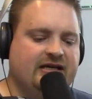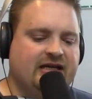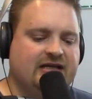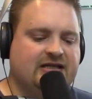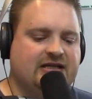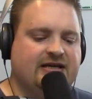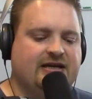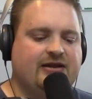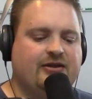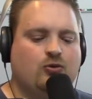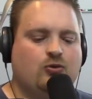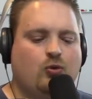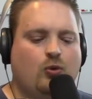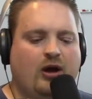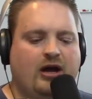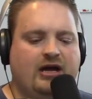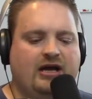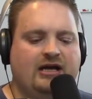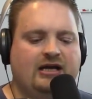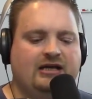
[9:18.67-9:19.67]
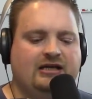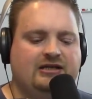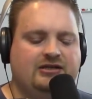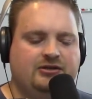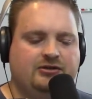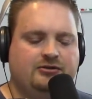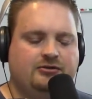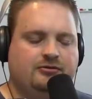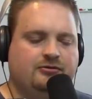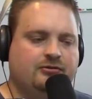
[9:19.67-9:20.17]
It's another way
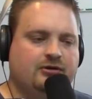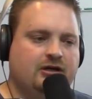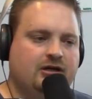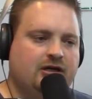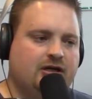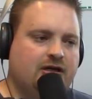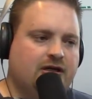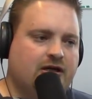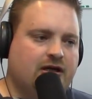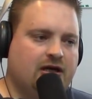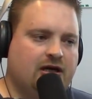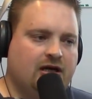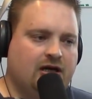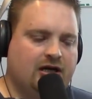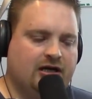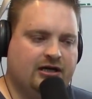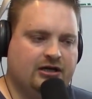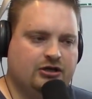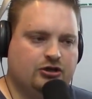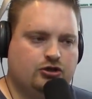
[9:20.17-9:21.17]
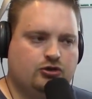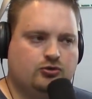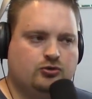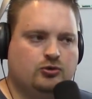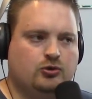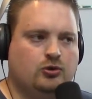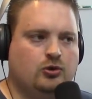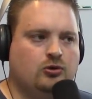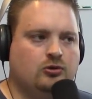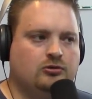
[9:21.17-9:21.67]
to
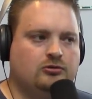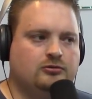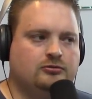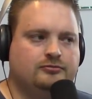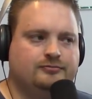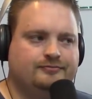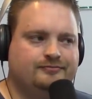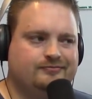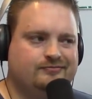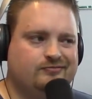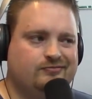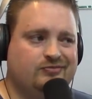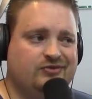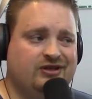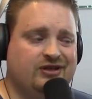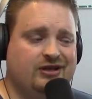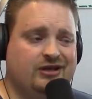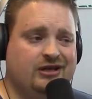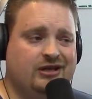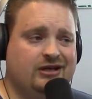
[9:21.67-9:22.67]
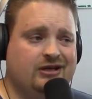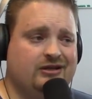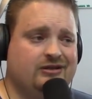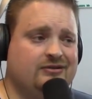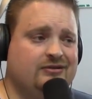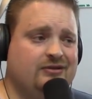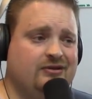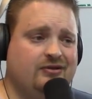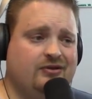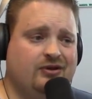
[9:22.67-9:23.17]
control the
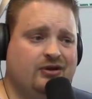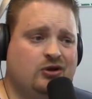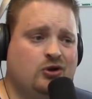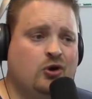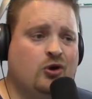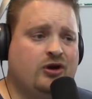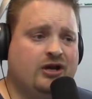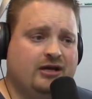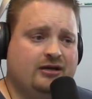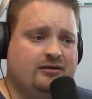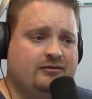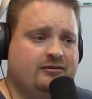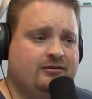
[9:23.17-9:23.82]
cooking.